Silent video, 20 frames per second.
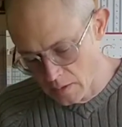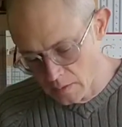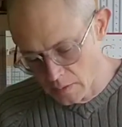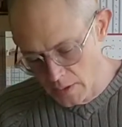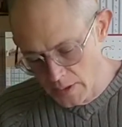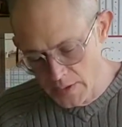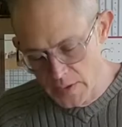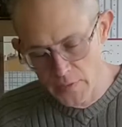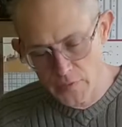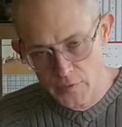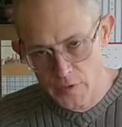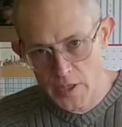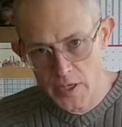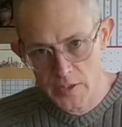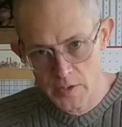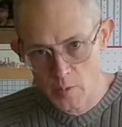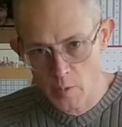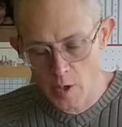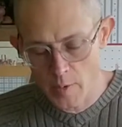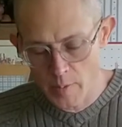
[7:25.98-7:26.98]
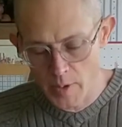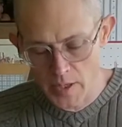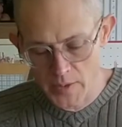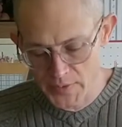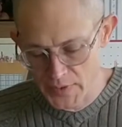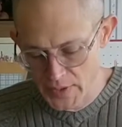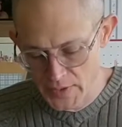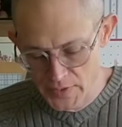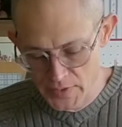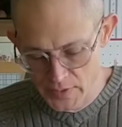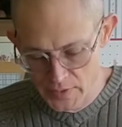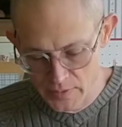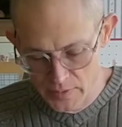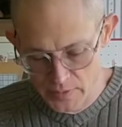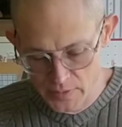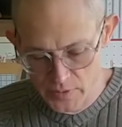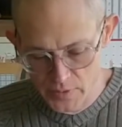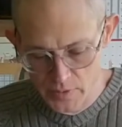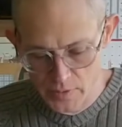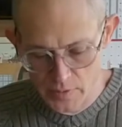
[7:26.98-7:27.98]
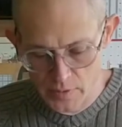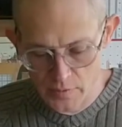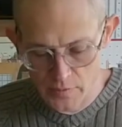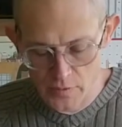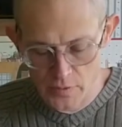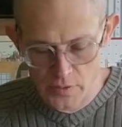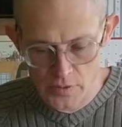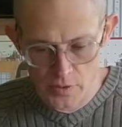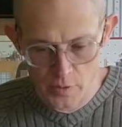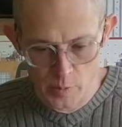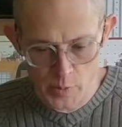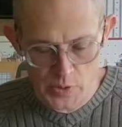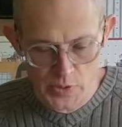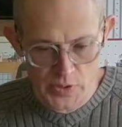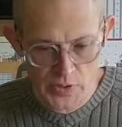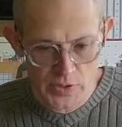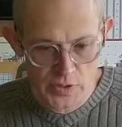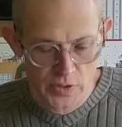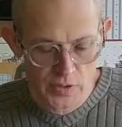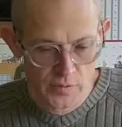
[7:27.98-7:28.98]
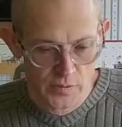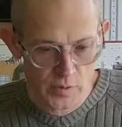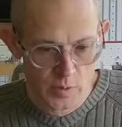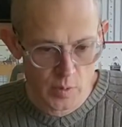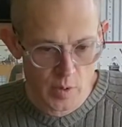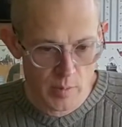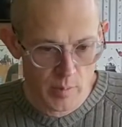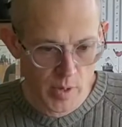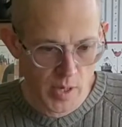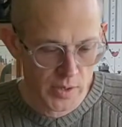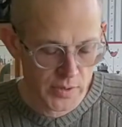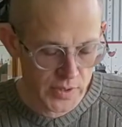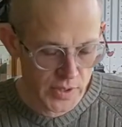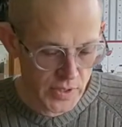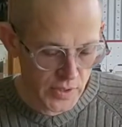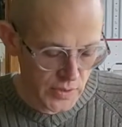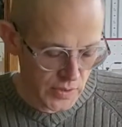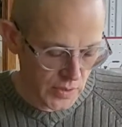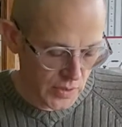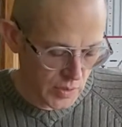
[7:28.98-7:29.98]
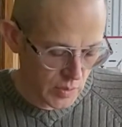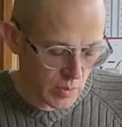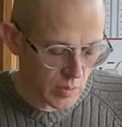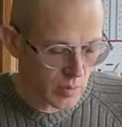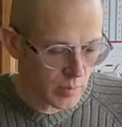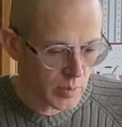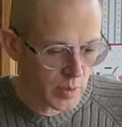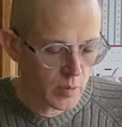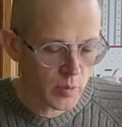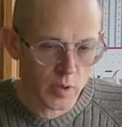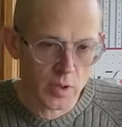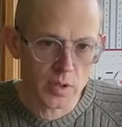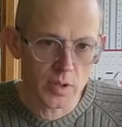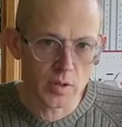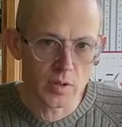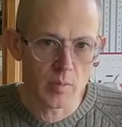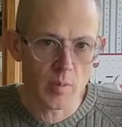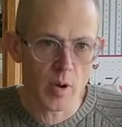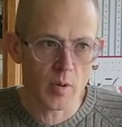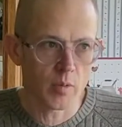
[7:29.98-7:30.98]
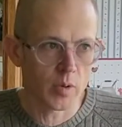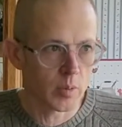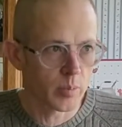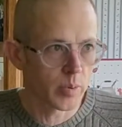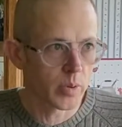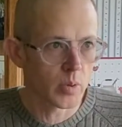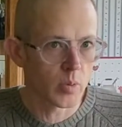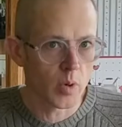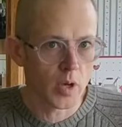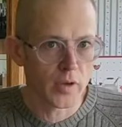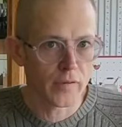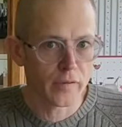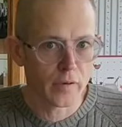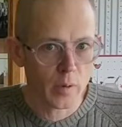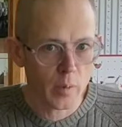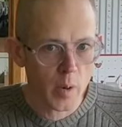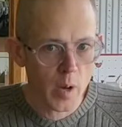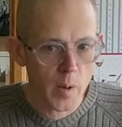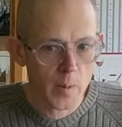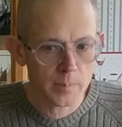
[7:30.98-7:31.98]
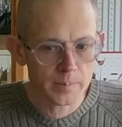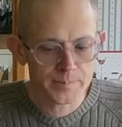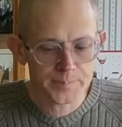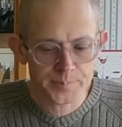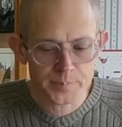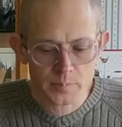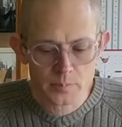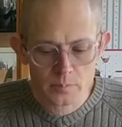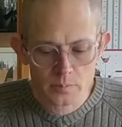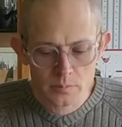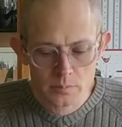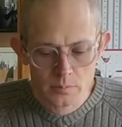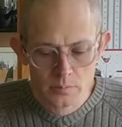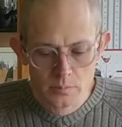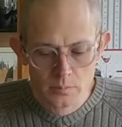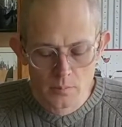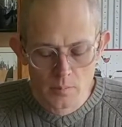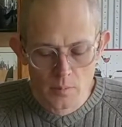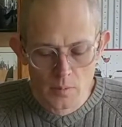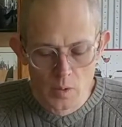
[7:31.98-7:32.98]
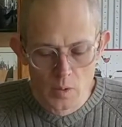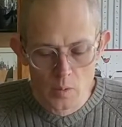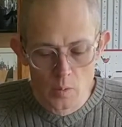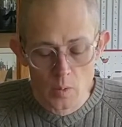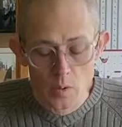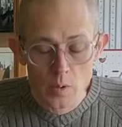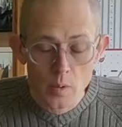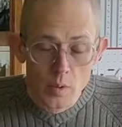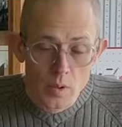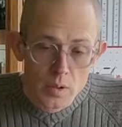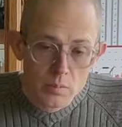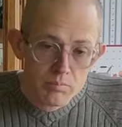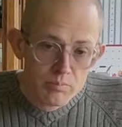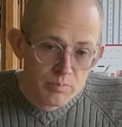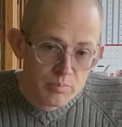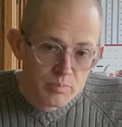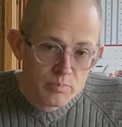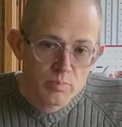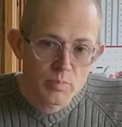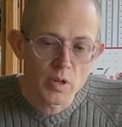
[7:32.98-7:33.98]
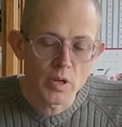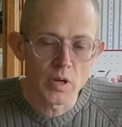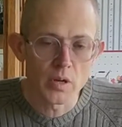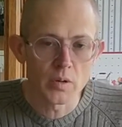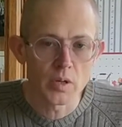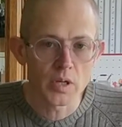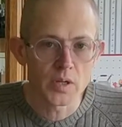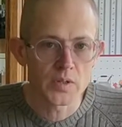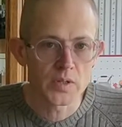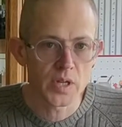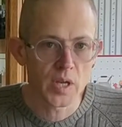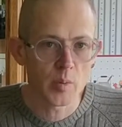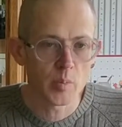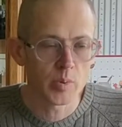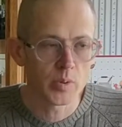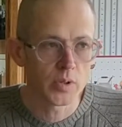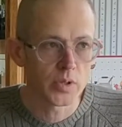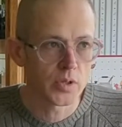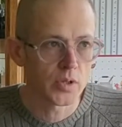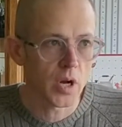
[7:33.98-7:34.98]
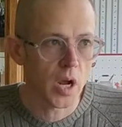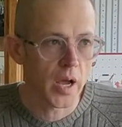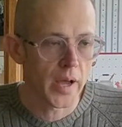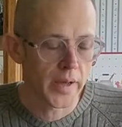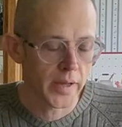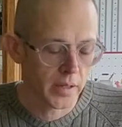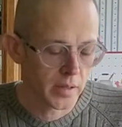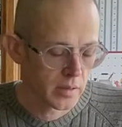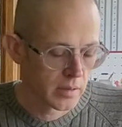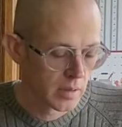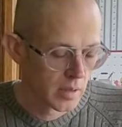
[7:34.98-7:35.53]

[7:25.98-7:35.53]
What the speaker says: It definitely has wet pal taste. So if you're super sensitive to wet pal taste, this one would be one that you might want to put away for a while, or you know, get a sample and try it.